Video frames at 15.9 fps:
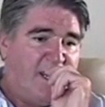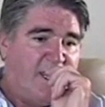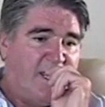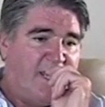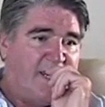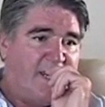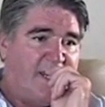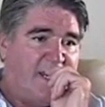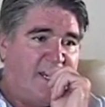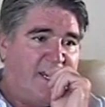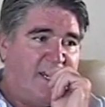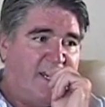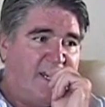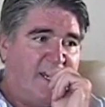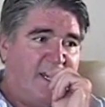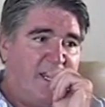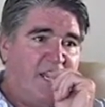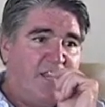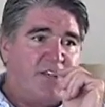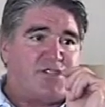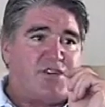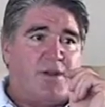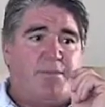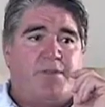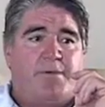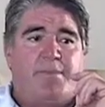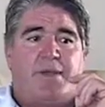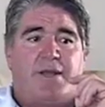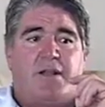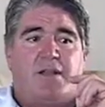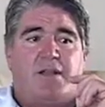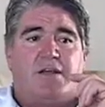that said, the top of the
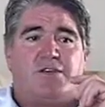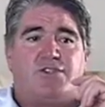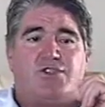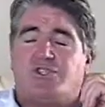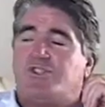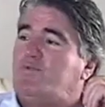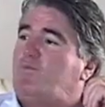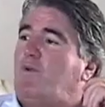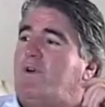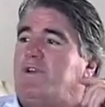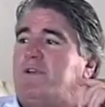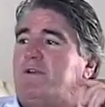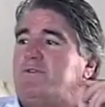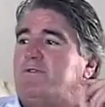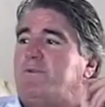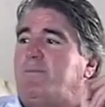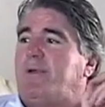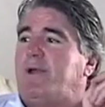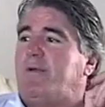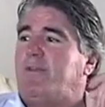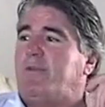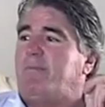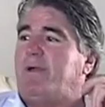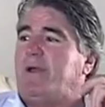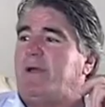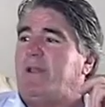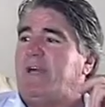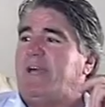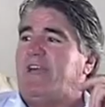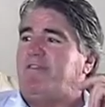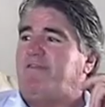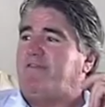bill doesn't want you to appear on the bill
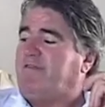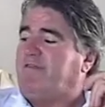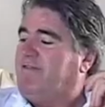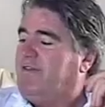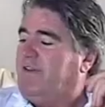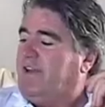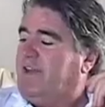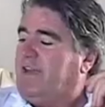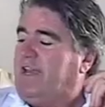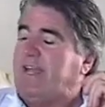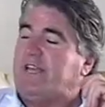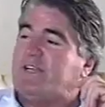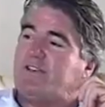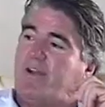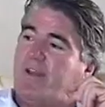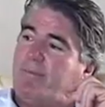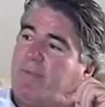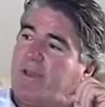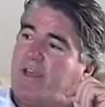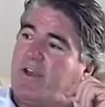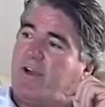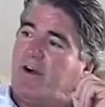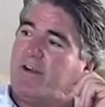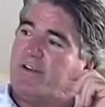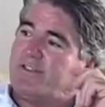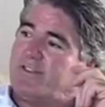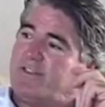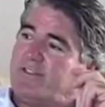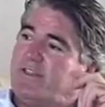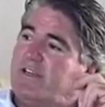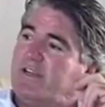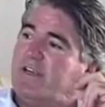if he's on it,
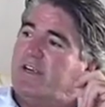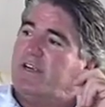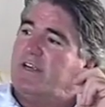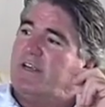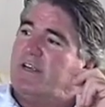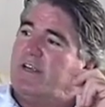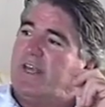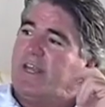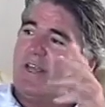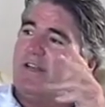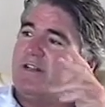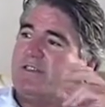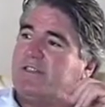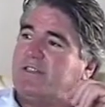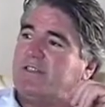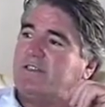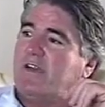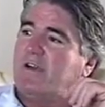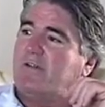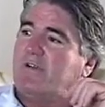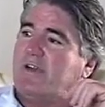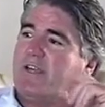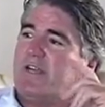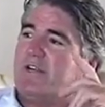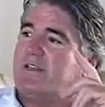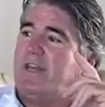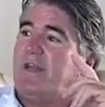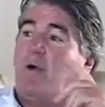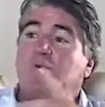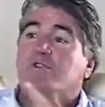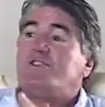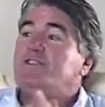because it kills his show. And
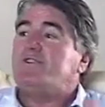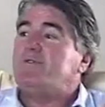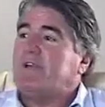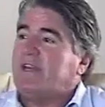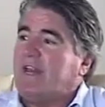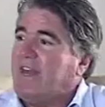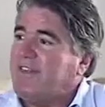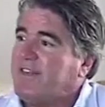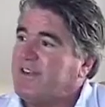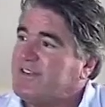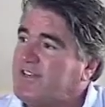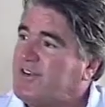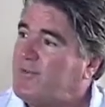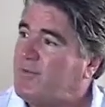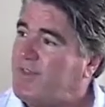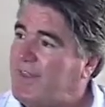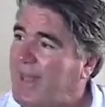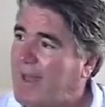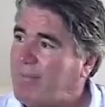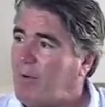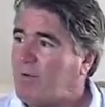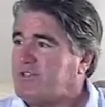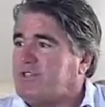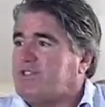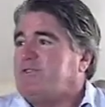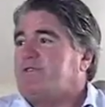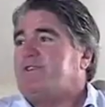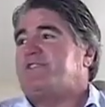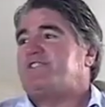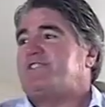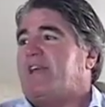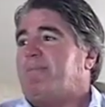I wasn't doing anything to do with them. I wasn't doing
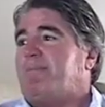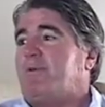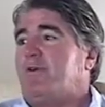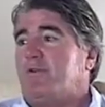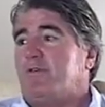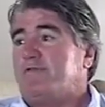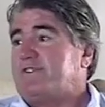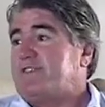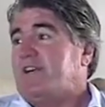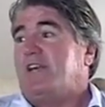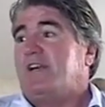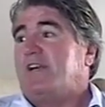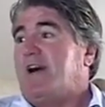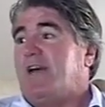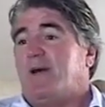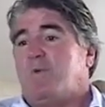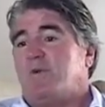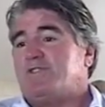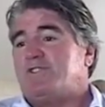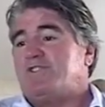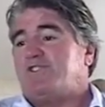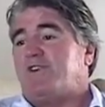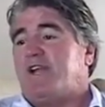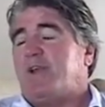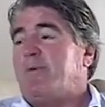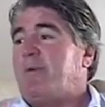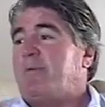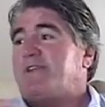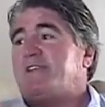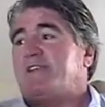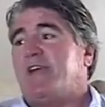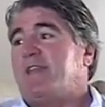the same moves, and I wasn't trying to
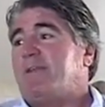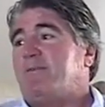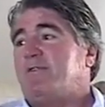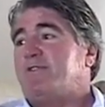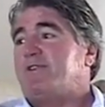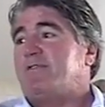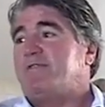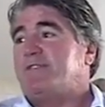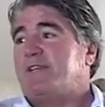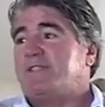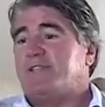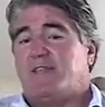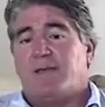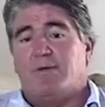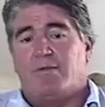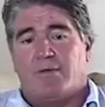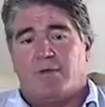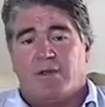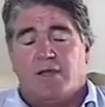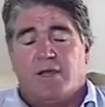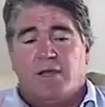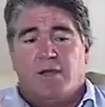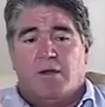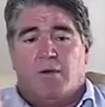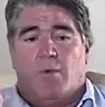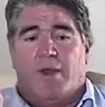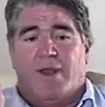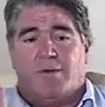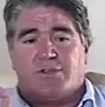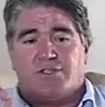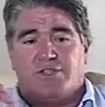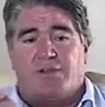imitate them or do things that they were doing. What
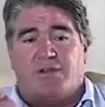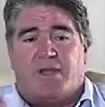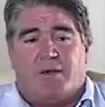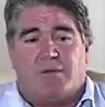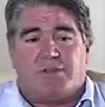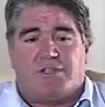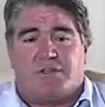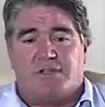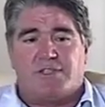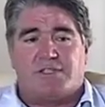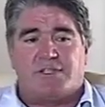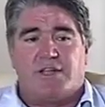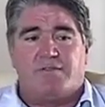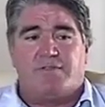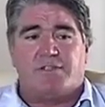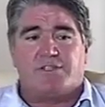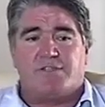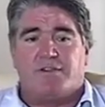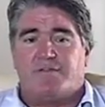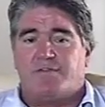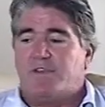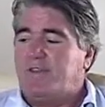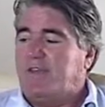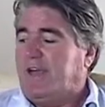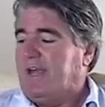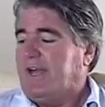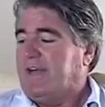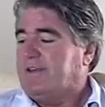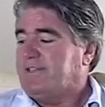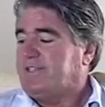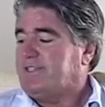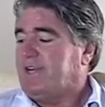I was doing skillful stuff that they
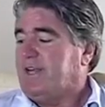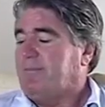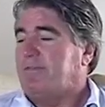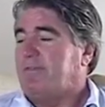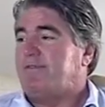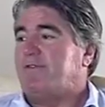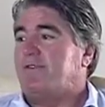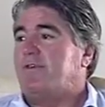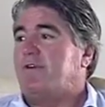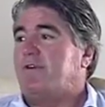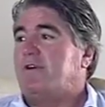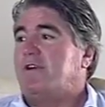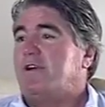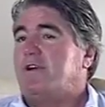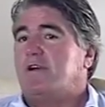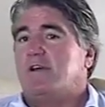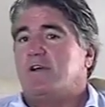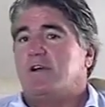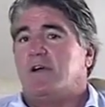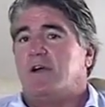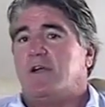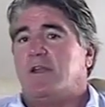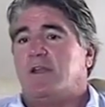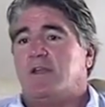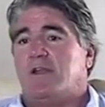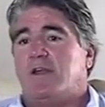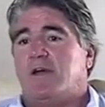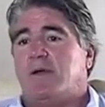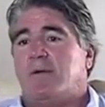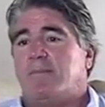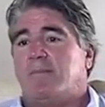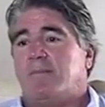hadn't seen before, and
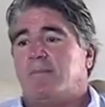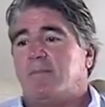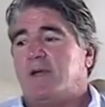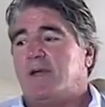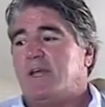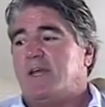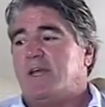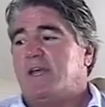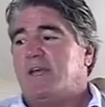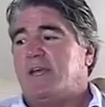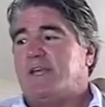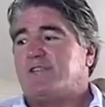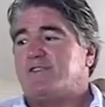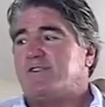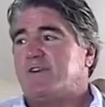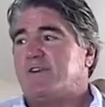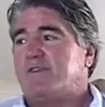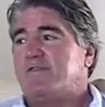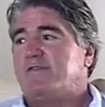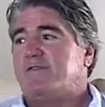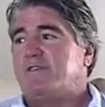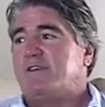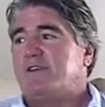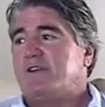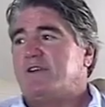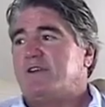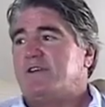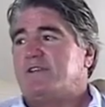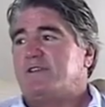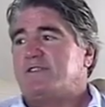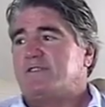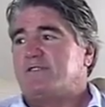it sort of
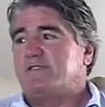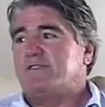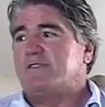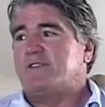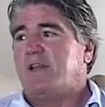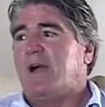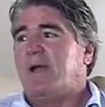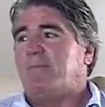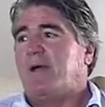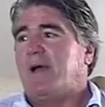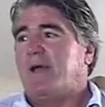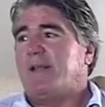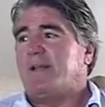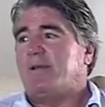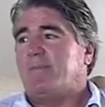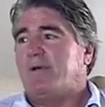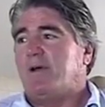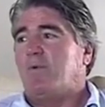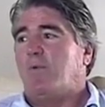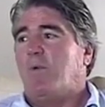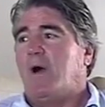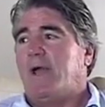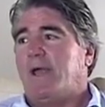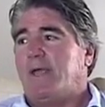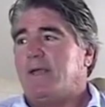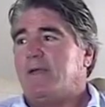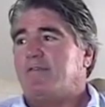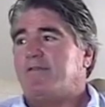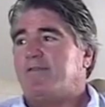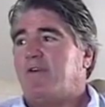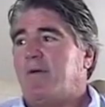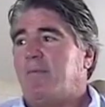took the limelight a little bit away
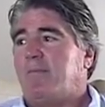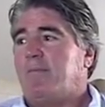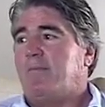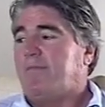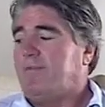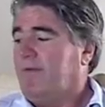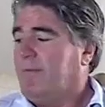from